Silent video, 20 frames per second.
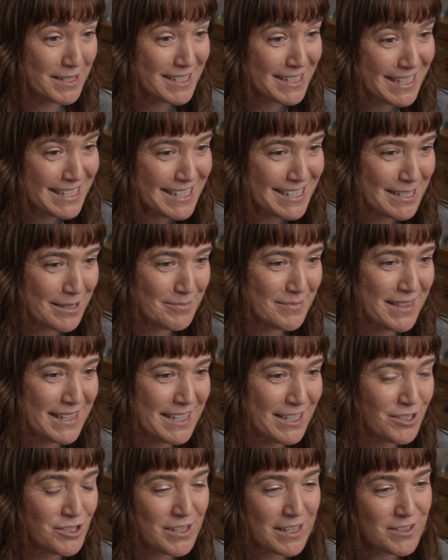sees
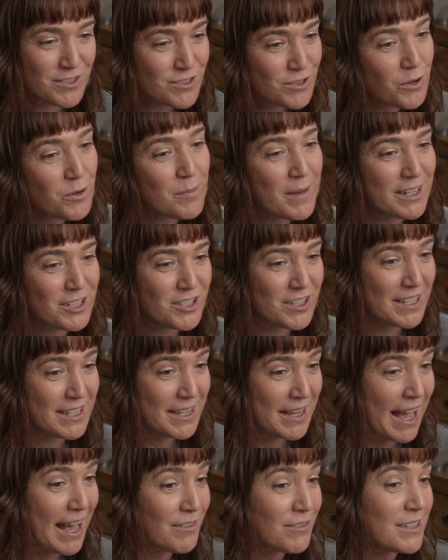something and there's so much that
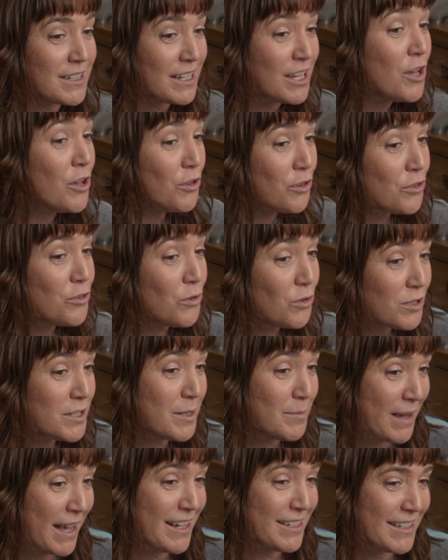you haven't thought
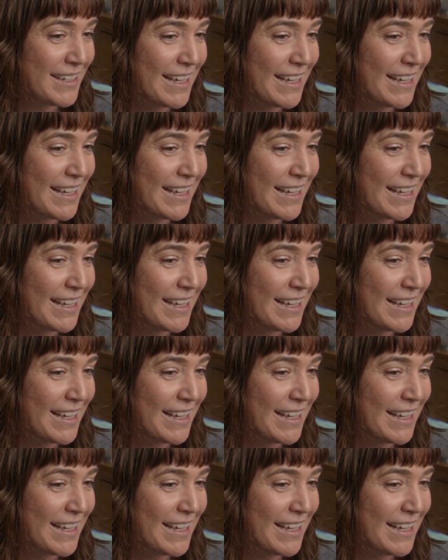about